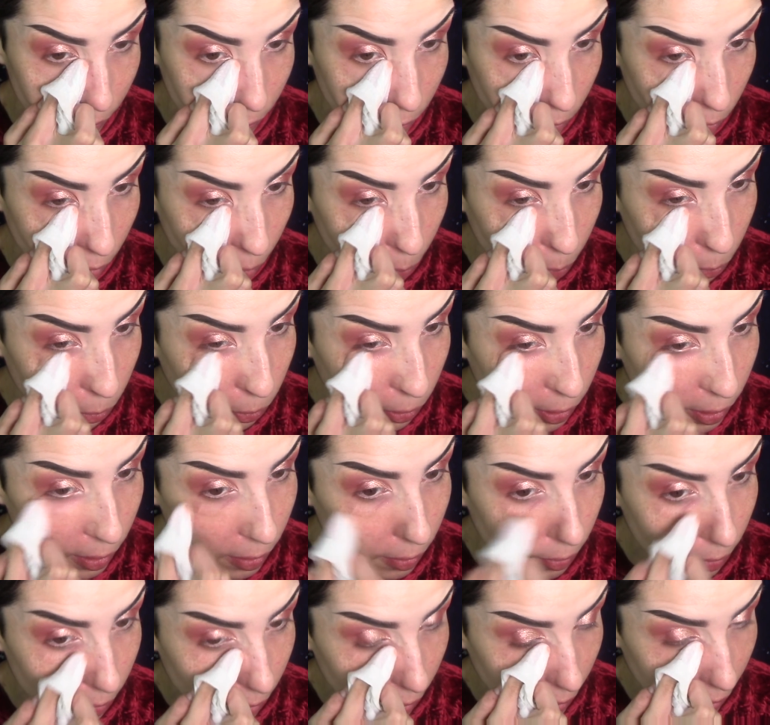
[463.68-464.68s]
I'm going
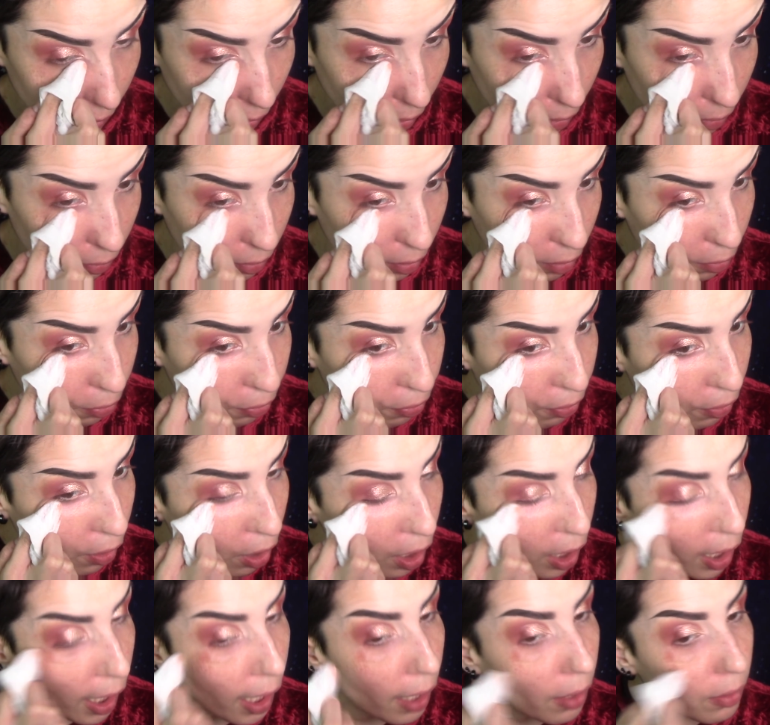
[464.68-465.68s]
to clean out the
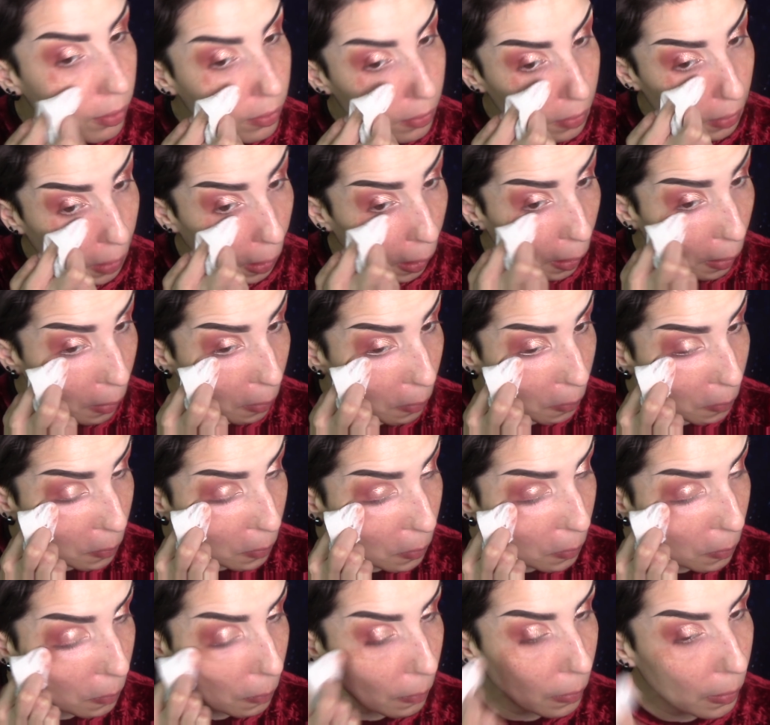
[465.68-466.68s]
fallout. I don't
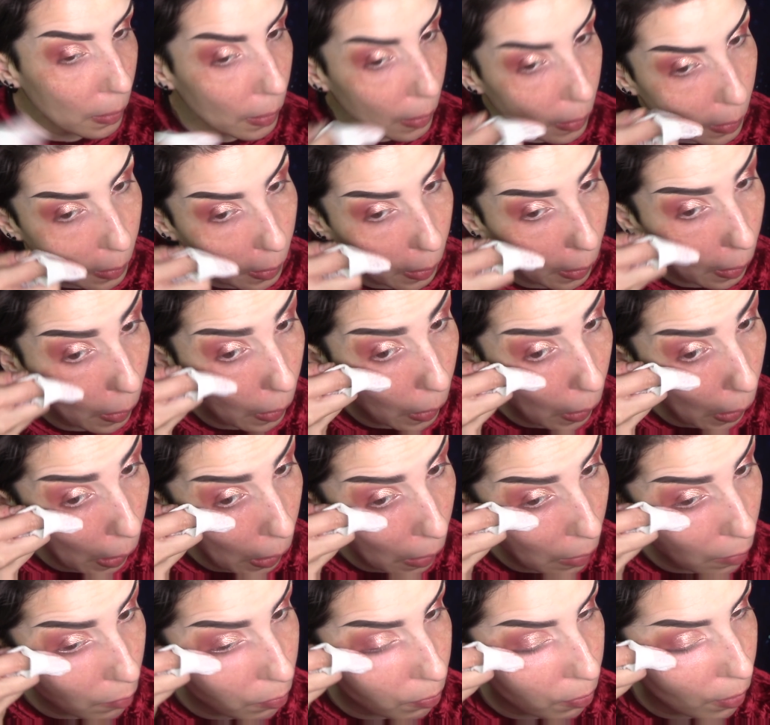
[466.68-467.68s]
usually get
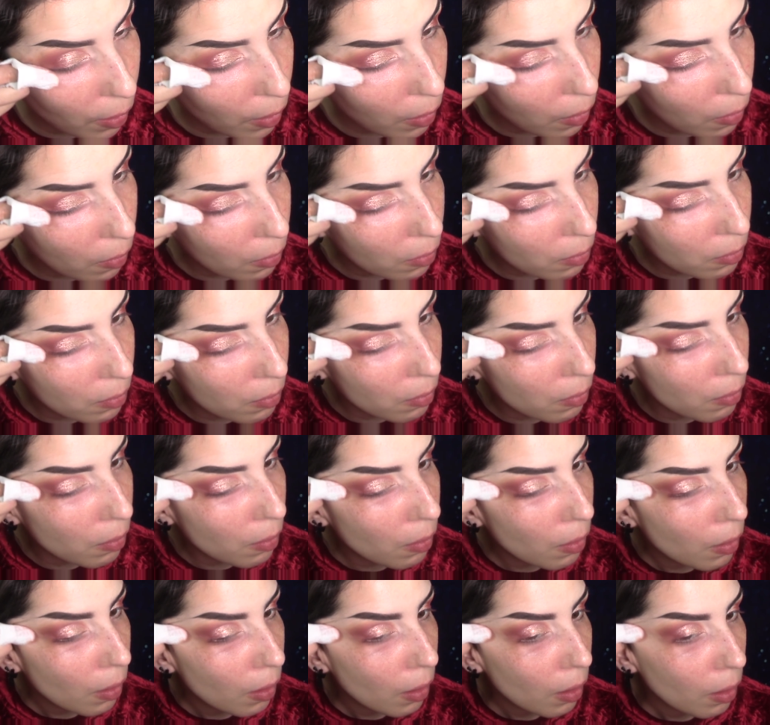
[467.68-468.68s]
any fallout,
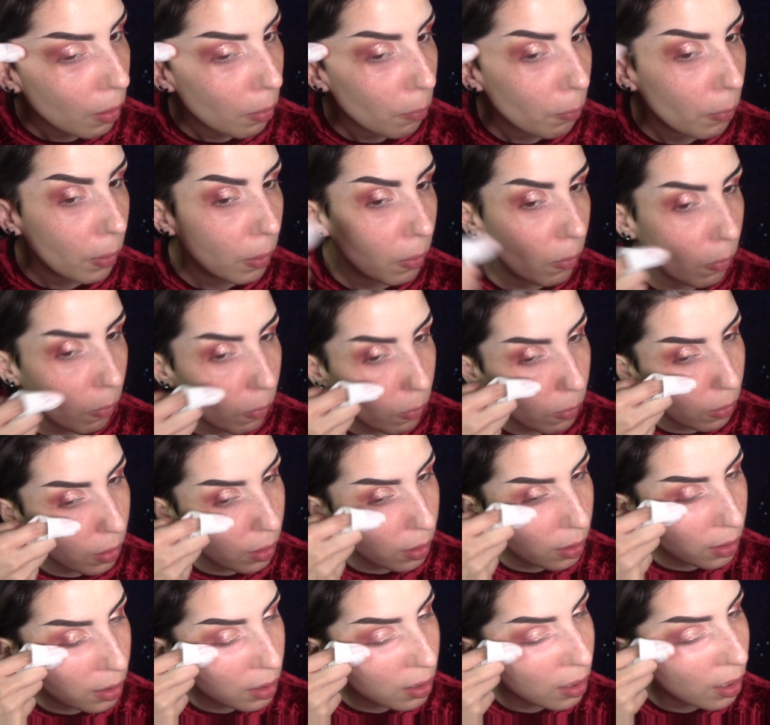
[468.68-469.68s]
but all
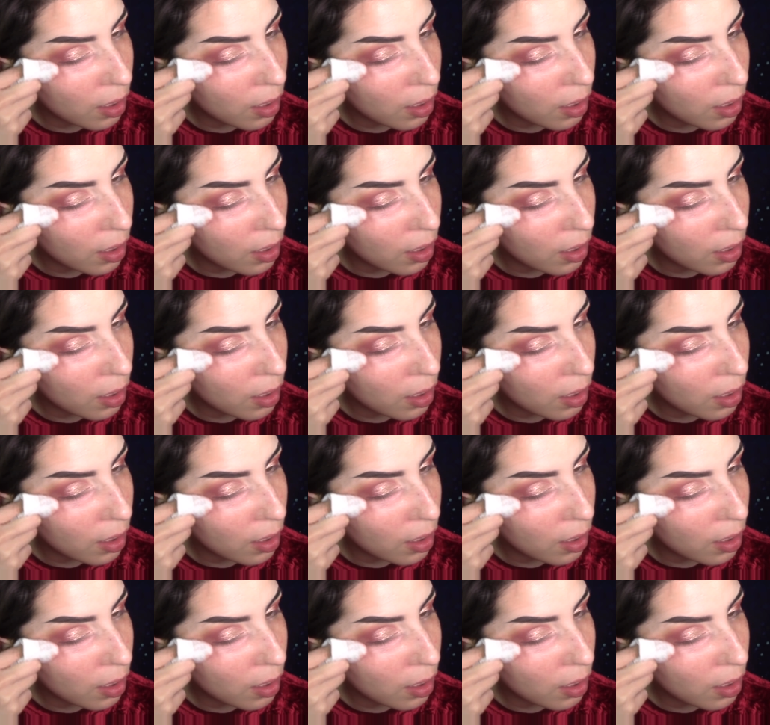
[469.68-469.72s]
this